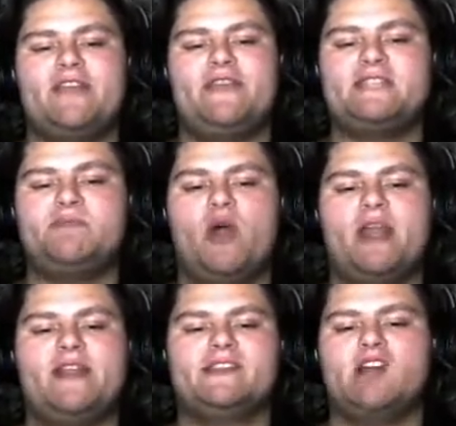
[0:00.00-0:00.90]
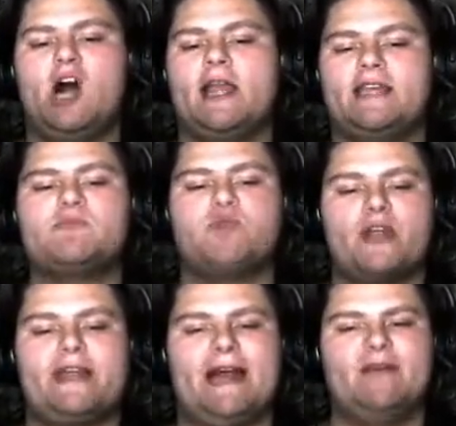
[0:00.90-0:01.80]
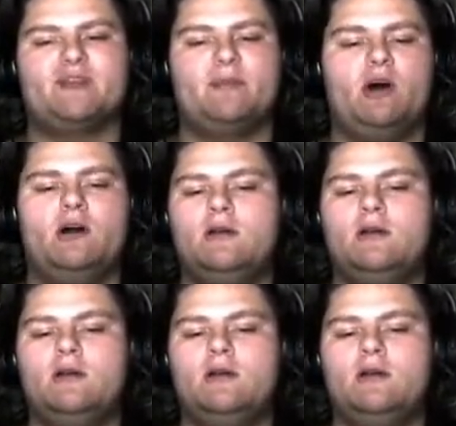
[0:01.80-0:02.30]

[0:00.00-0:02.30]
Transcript: at this point in the song, it's pretty comfortable.